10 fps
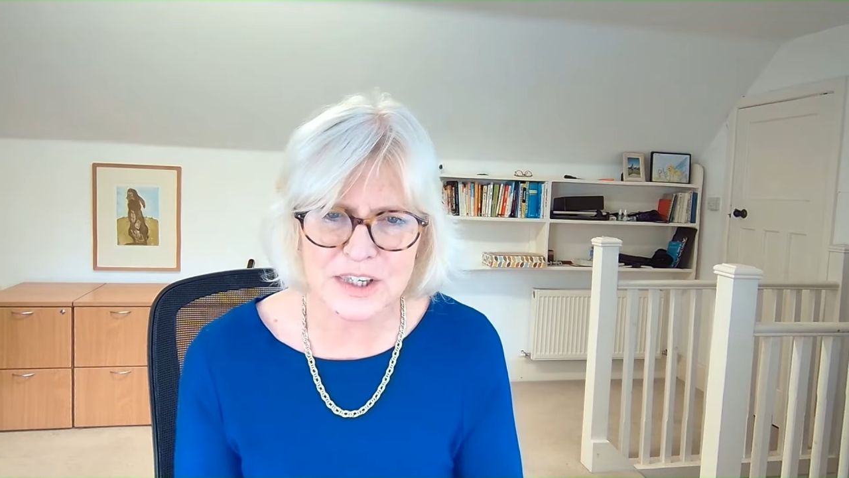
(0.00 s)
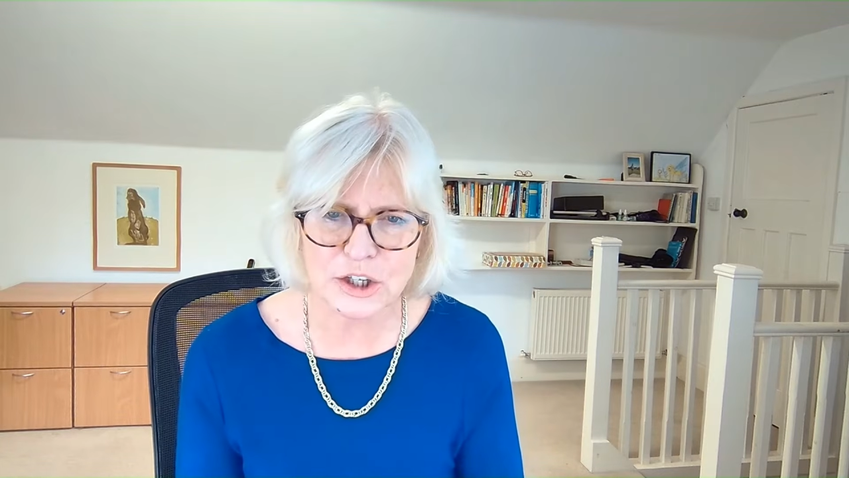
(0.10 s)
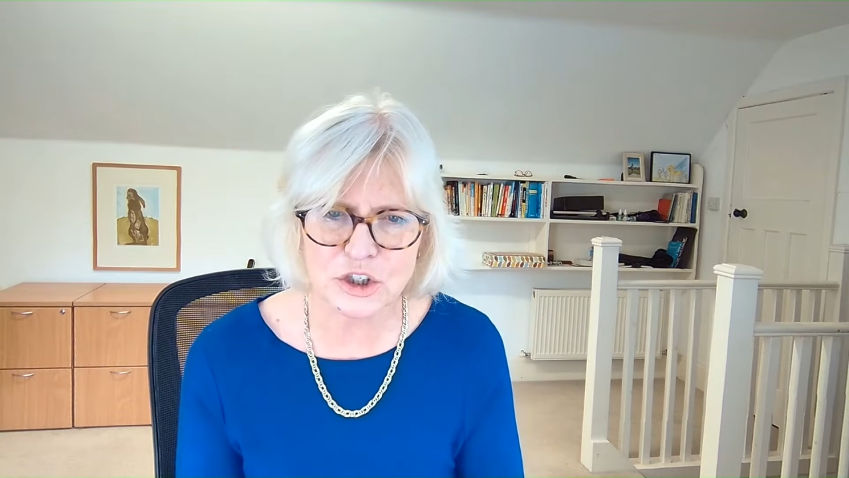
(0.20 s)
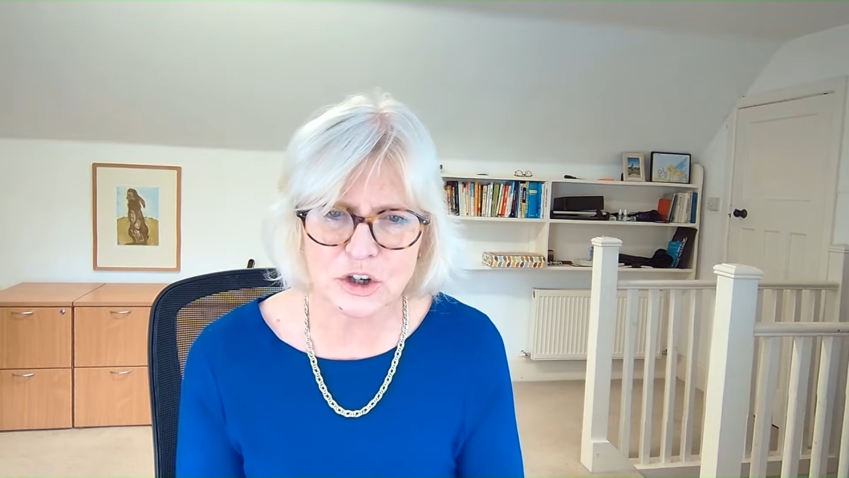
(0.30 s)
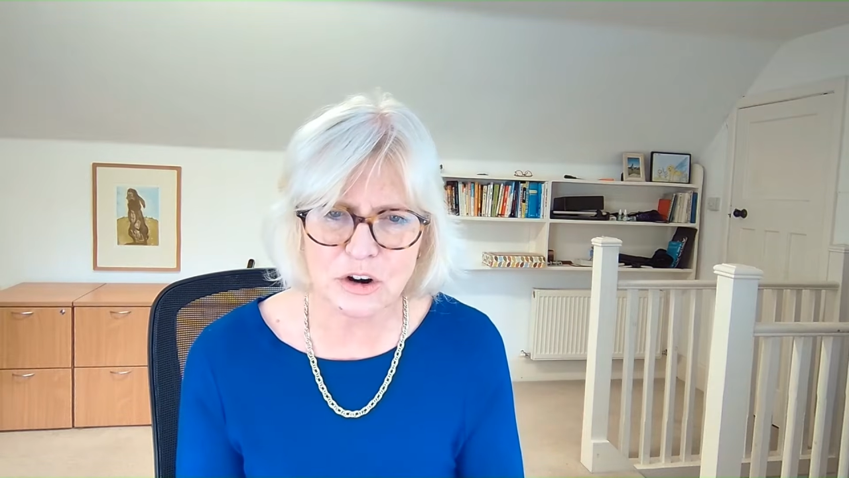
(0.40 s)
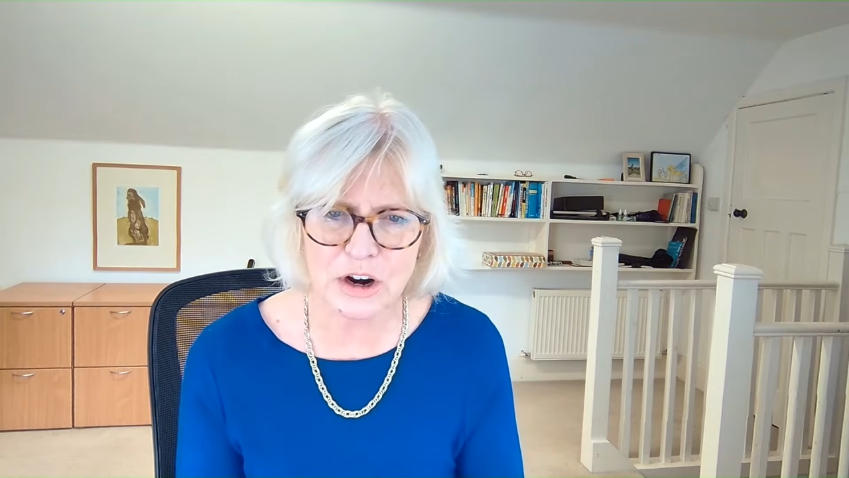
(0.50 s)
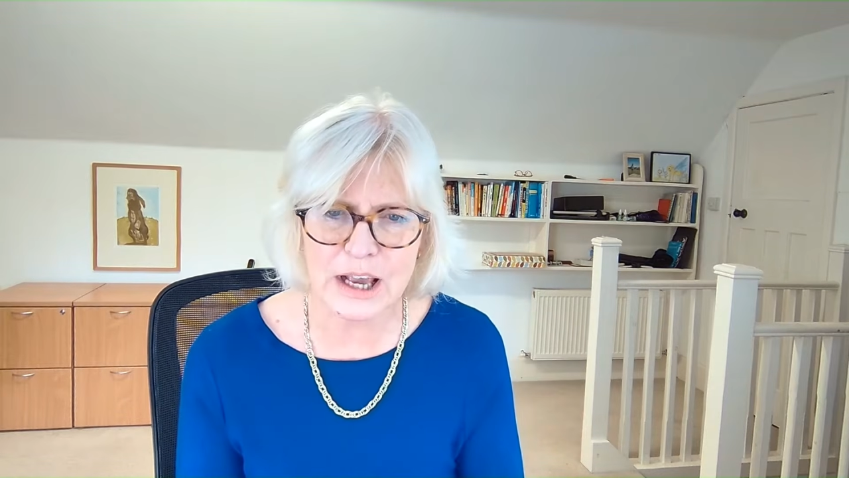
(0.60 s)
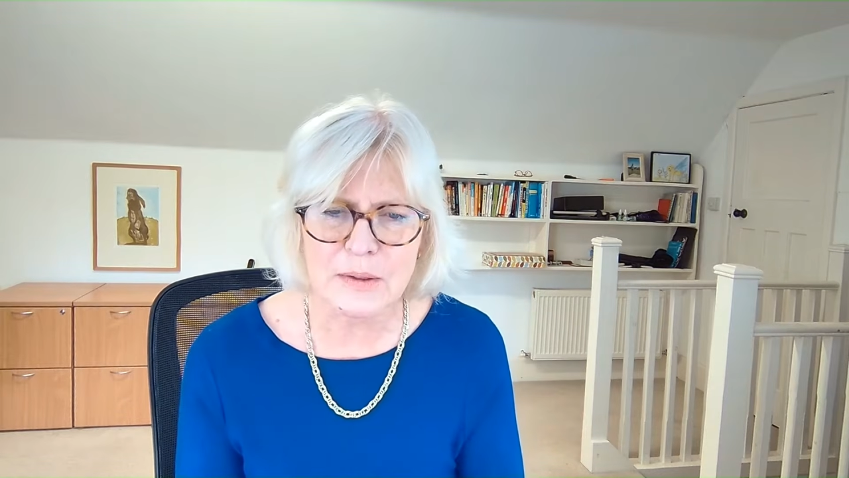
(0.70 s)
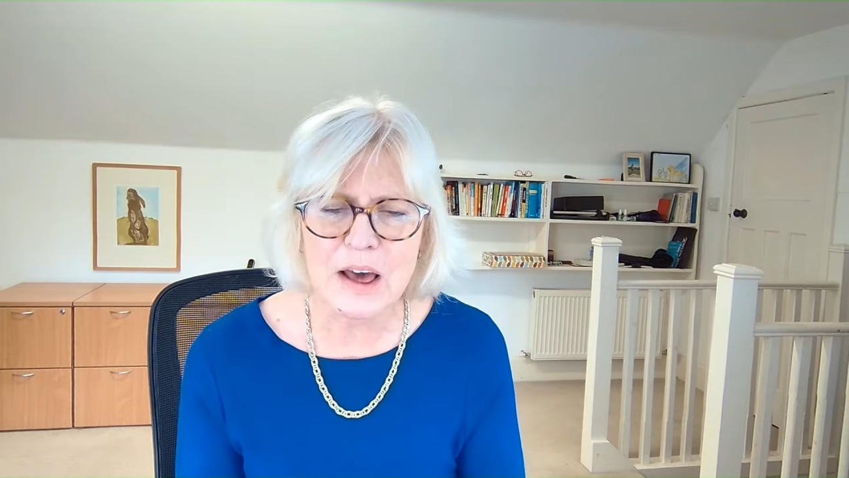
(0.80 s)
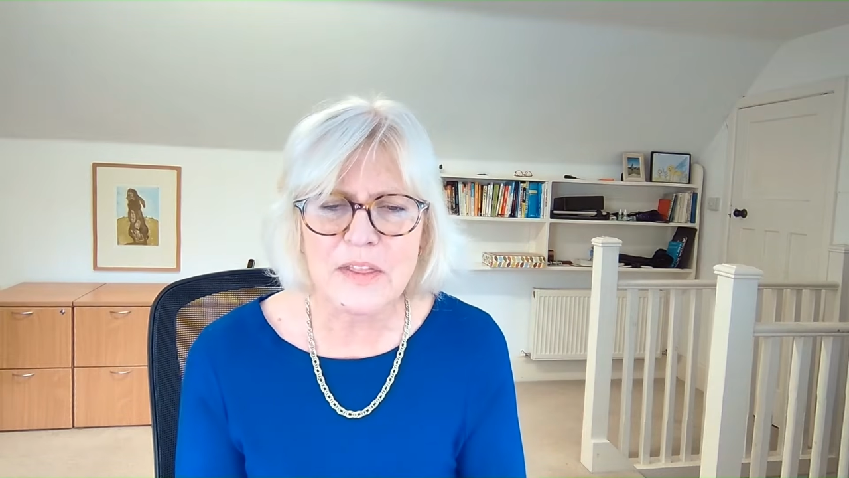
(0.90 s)

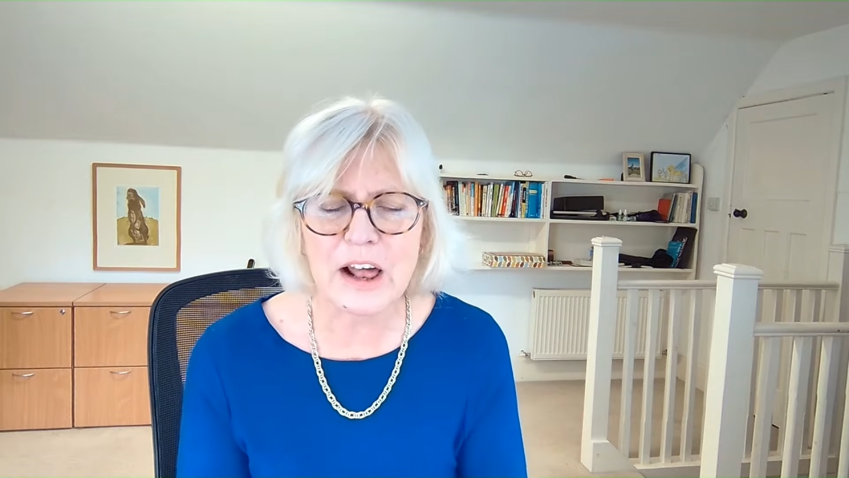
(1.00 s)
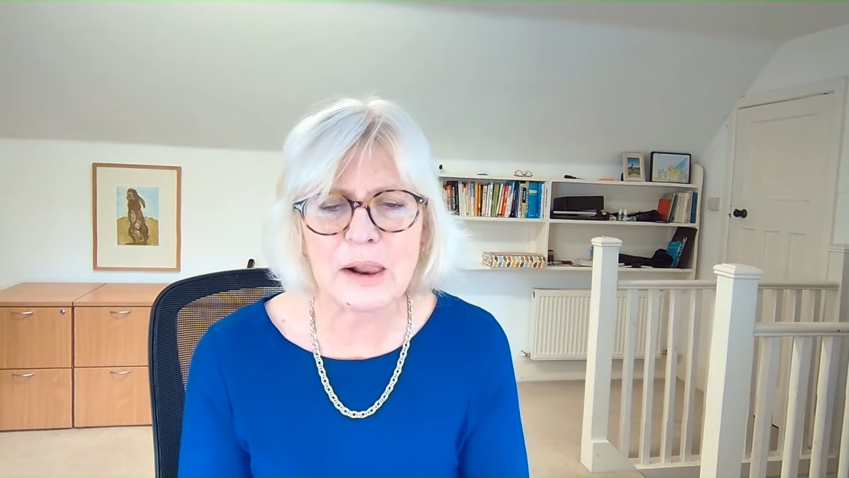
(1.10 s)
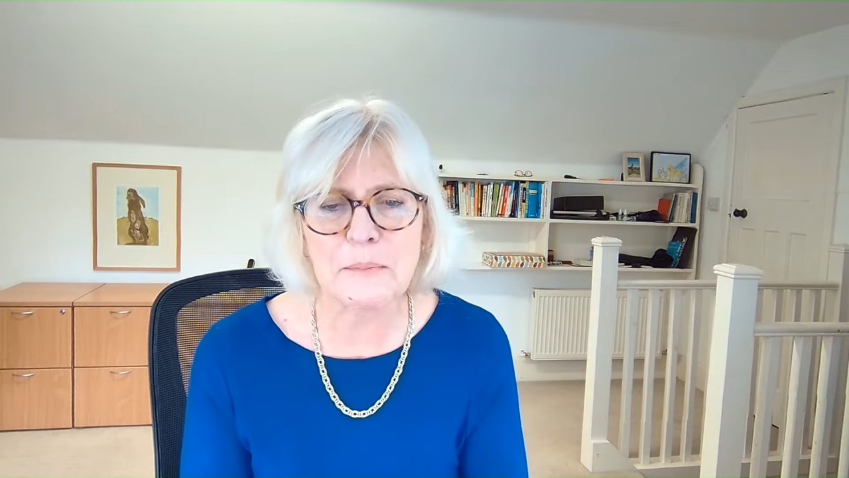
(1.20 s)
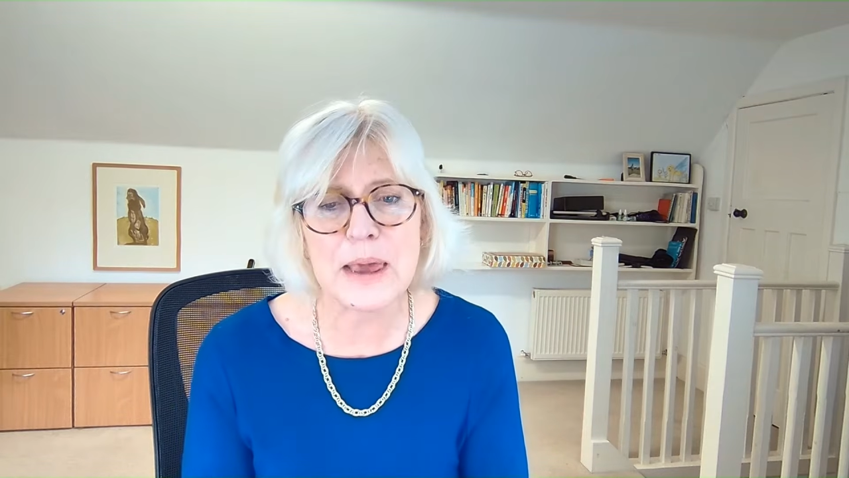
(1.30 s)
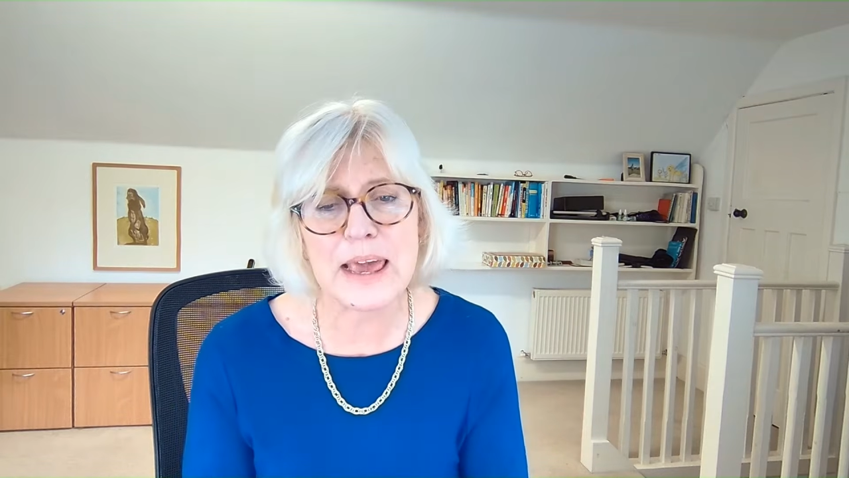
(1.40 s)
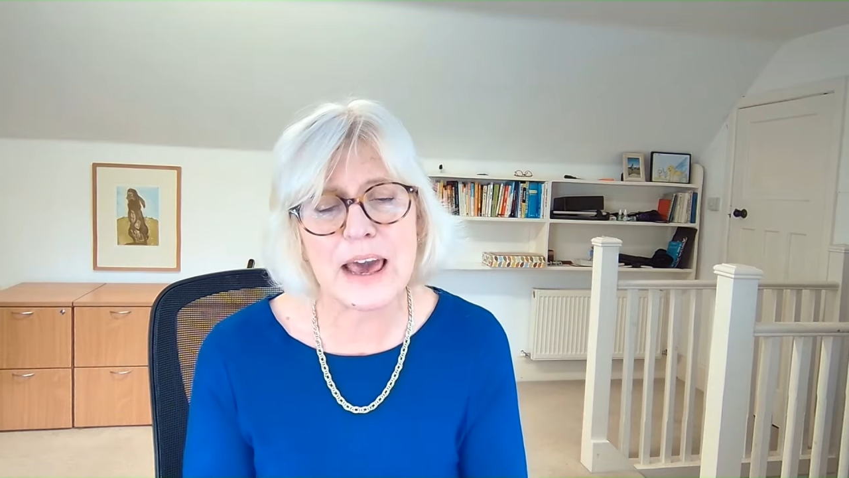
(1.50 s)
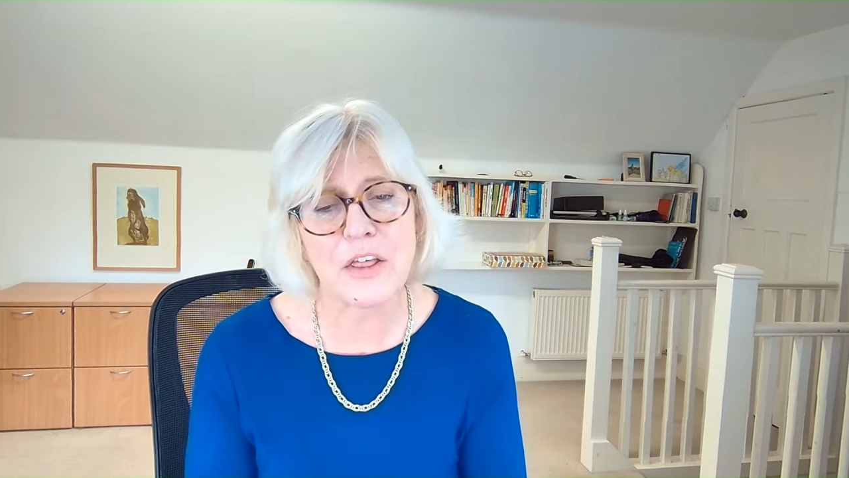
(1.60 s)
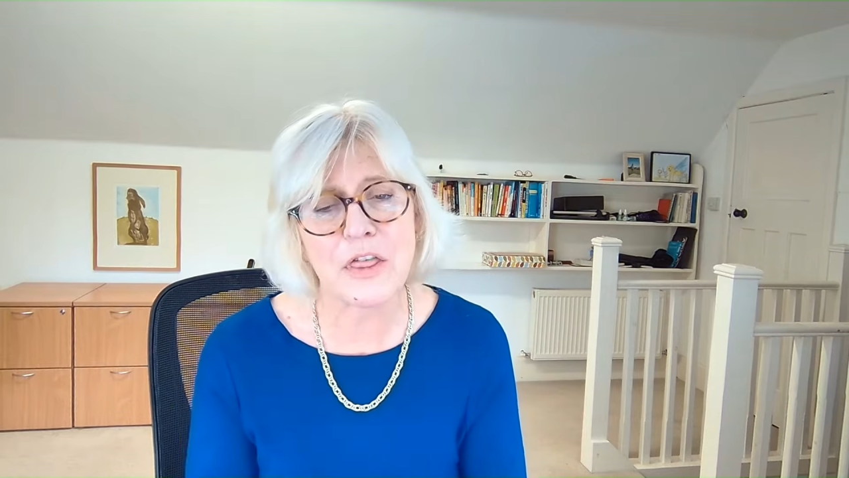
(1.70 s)
Dictionary, there'll be